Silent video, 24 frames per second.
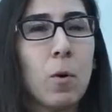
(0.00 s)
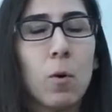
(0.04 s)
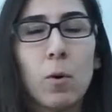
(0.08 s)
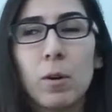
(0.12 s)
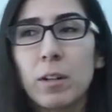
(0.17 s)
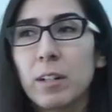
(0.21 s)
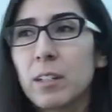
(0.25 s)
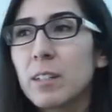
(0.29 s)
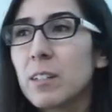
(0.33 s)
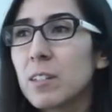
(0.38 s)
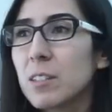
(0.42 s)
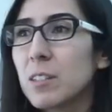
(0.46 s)

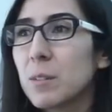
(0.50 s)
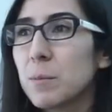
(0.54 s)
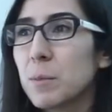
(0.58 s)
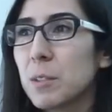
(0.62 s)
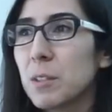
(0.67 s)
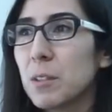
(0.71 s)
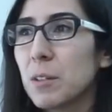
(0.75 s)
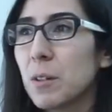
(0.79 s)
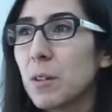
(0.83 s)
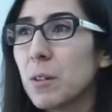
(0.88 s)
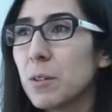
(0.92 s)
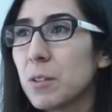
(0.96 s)
organisms
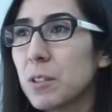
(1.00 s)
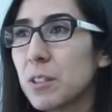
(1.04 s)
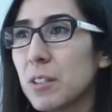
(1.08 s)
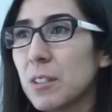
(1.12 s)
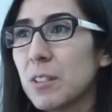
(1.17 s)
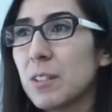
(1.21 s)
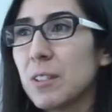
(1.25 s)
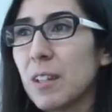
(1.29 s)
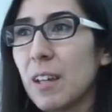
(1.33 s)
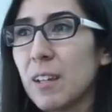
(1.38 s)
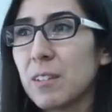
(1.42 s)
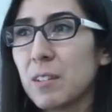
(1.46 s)
in the
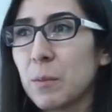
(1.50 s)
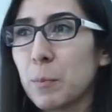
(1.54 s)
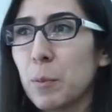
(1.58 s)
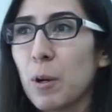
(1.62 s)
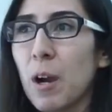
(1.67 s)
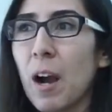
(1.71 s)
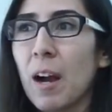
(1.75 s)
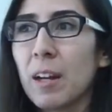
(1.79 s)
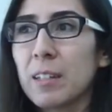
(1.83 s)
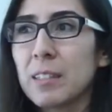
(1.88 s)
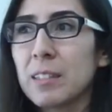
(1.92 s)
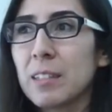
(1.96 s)
oceans as a
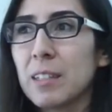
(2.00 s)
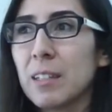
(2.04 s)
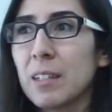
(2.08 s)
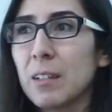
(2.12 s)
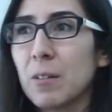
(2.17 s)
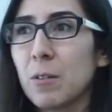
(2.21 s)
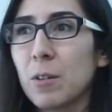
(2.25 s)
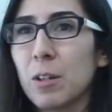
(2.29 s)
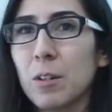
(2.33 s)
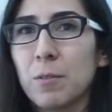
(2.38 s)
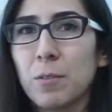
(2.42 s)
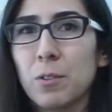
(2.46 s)

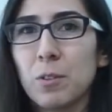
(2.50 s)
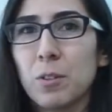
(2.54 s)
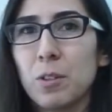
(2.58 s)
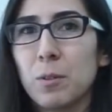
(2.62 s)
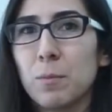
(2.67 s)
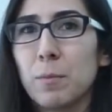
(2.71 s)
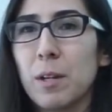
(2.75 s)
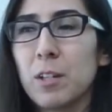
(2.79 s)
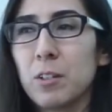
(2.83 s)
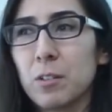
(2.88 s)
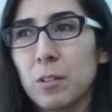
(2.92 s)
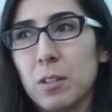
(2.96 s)
proxy, or if you
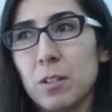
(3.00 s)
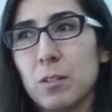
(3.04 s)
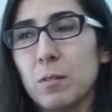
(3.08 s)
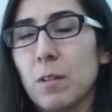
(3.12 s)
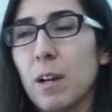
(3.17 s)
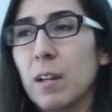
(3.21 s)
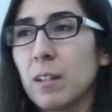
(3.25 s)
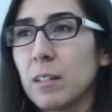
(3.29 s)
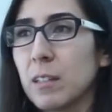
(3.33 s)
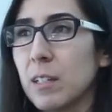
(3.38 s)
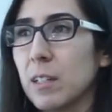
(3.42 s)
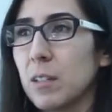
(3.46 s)
can measure it
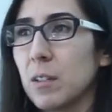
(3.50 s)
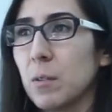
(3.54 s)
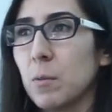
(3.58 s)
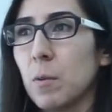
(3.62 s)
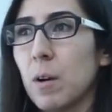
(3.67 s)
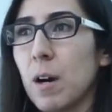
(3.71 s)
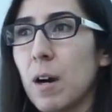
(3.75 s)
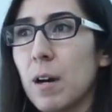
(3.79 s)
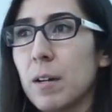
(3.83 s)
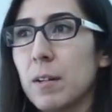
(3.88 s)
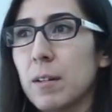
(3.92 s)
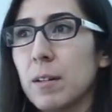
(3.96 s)
directly in the
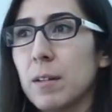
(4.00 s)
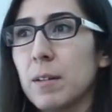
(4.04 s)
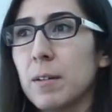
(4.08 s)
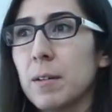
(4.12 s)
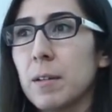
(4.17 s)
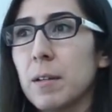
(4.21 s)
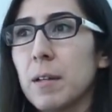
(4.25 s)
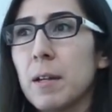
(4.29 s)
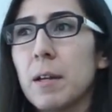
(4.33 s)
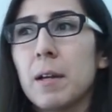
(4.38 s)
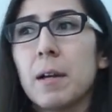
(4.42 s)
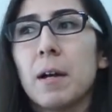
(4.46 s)
water.
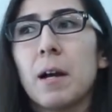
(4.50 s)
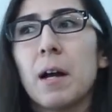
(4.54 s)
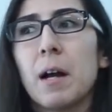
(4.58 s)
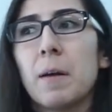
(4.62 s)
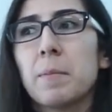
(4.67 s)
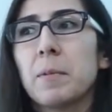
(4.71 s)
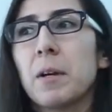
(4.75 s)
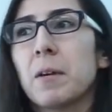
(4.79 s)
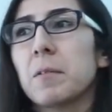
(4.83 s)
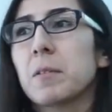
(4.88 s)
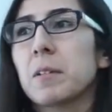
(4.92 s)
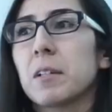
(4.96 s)

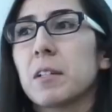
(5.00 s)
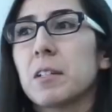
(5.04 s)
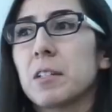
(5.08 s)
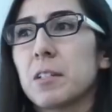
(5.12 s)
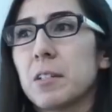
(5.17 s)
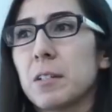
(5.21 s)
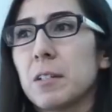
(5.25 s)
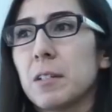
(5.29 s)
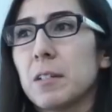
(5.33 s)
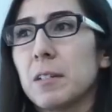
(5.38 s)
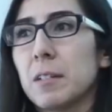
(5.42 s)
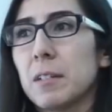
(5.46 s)
I'm not really
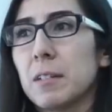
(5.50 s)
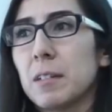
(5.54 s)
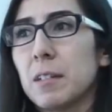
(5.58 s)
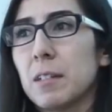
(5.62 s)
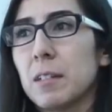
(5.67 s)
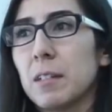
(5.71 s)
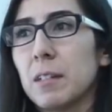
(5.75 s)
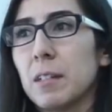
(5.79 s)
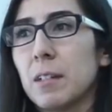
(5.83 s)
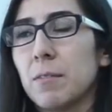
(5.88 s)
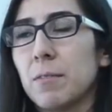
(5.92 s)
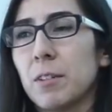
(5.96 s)
sure.
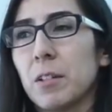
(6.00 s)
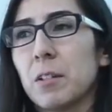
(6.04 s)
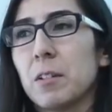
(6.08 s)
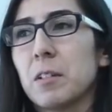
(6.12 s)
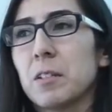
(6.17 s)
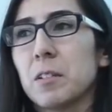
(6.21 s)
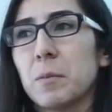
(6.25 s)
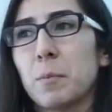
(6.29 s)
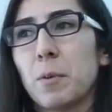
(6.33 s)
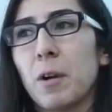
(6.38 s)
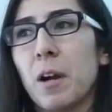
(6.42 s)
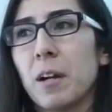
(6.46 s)
if there
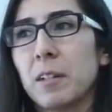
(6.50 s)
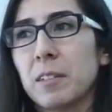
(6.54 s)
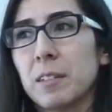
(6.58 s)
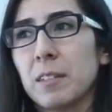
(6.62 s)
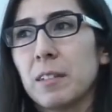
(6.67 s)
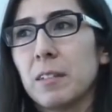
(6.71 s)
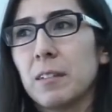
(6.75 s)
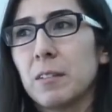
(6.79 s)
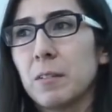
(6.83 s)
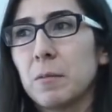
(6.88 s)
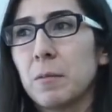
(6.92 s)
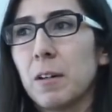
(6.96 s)
is a
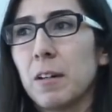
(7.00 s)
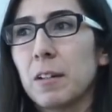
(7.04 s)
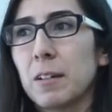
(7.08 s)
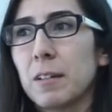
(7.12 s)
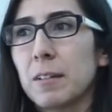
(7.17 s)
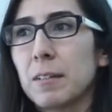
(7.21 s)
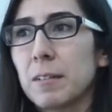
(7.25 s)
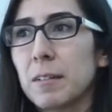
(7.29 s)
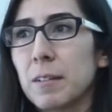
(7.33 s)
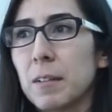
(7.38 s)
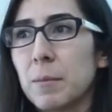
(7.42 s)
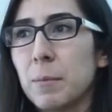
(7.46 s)
proxy in the
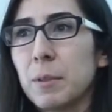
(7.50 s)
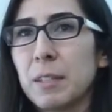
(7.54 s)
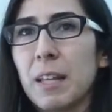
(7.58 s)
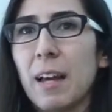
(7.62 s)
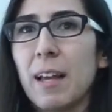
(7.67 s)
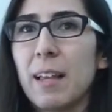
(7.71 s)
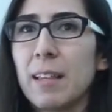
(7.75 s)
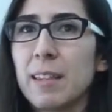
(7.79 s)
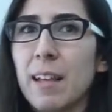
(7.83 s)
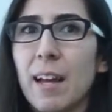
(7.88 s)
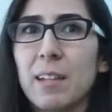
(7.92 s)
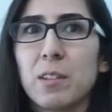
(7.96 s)
water. But
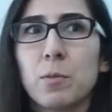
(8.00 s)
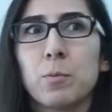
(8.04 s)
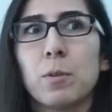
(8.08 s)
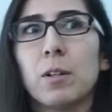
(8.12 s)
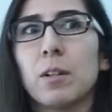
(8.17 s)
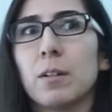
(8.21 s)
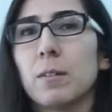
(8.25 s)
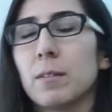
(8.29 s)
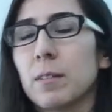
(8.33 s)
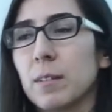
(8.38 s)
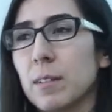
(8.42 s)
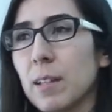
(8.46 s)
that's
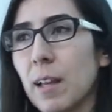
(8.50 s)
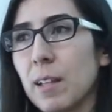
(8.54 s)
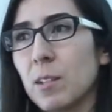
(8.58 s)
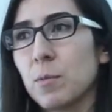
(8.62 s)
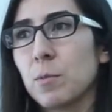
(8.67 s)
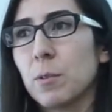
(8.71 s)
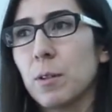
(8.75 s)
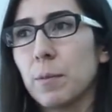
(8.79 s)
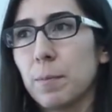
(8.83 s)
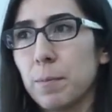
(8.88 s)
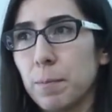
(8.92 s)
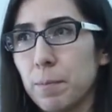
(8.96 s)
where
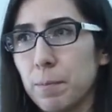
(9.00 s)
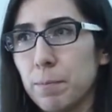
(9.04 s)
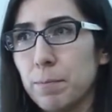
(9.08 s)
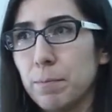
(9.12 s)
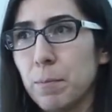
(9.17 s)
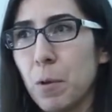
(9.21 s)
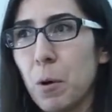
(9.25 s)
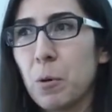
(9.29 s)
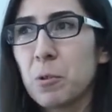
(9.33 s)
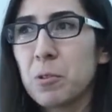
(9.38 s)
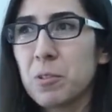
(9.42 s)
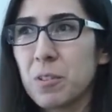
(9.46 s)

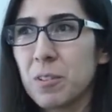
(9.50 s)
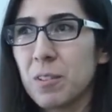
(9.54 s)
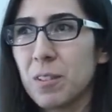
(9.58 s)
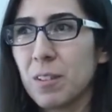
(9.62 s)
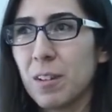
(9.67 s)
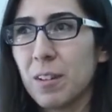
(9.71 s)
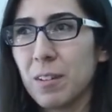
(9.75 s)
most of